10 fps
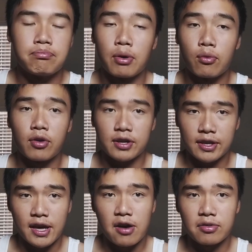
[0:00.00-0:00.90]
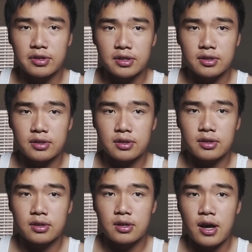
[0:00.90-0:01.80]
But working out
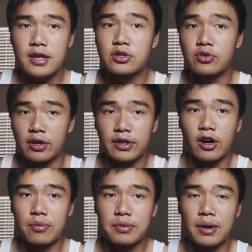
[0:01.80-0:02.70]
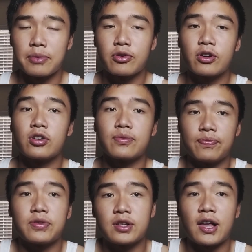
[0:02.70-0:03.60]
has greatly helped me. I'm
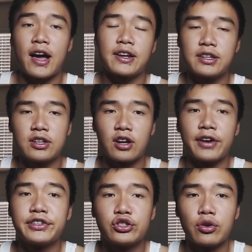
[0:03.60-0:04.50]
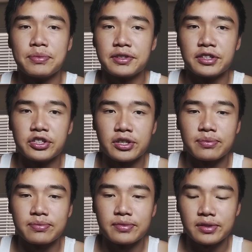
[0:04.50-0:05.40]
glad God showed me to the
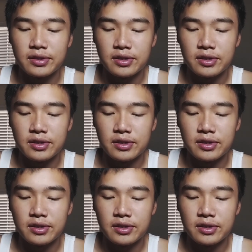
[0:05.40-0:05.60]
gym.